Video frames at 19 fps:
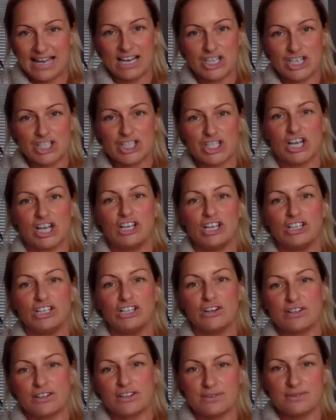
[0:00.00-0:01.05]
And actually, a
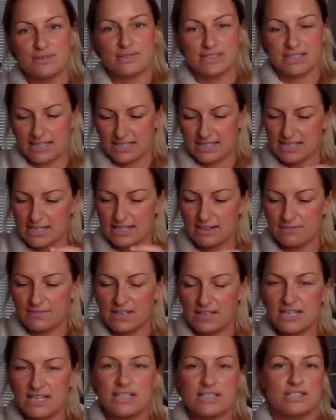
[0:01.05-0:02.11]
lot of those things, like
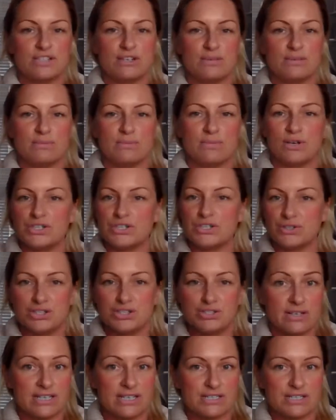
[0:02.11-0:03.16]
if you eat too much or
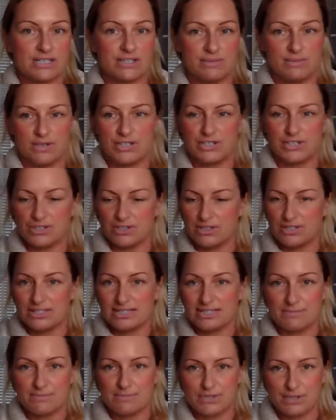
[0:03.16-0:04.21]
you drink too much or
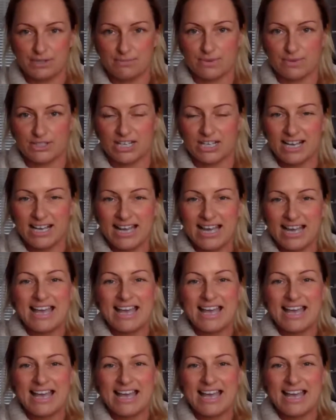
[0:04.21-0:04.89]
you sleep too much,